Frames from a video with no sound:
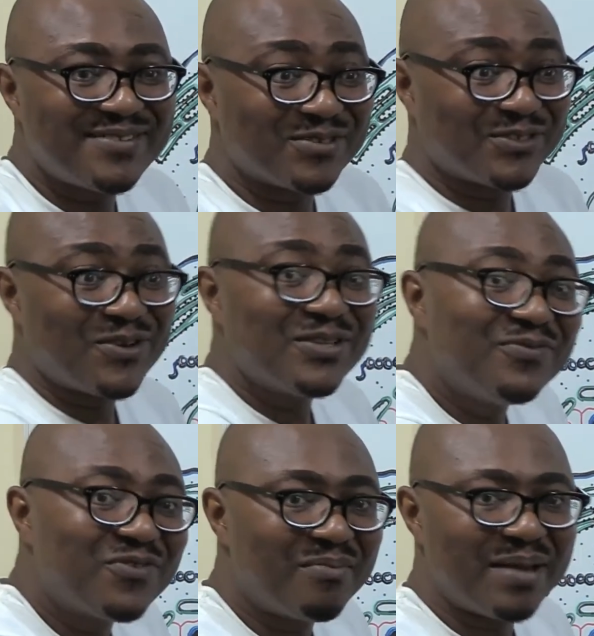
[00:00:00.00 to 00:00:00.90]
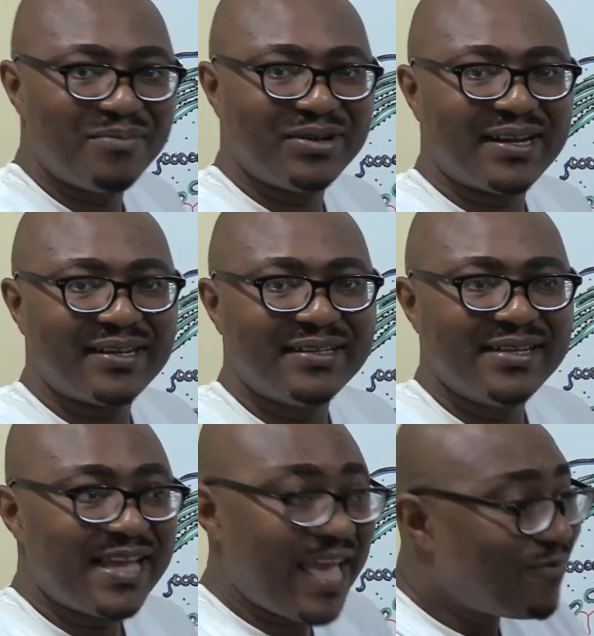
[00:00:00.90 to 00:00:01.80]
was gotten from my mother.
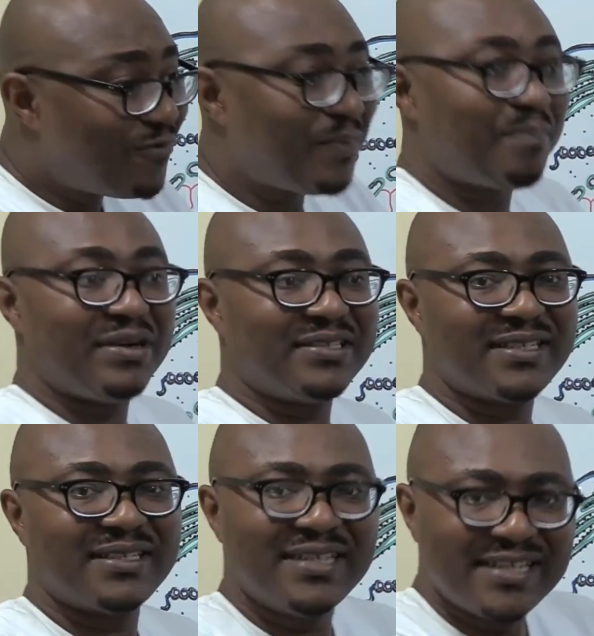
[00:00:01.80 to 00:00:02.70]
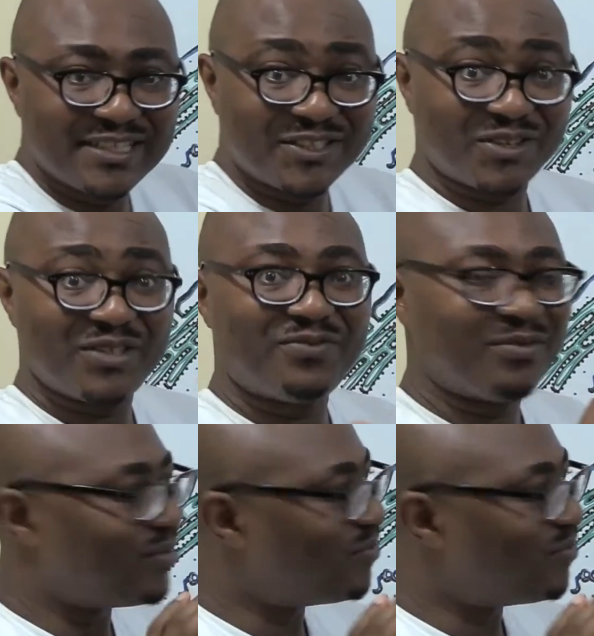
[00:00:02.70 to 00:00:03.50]
Every person is gotten from the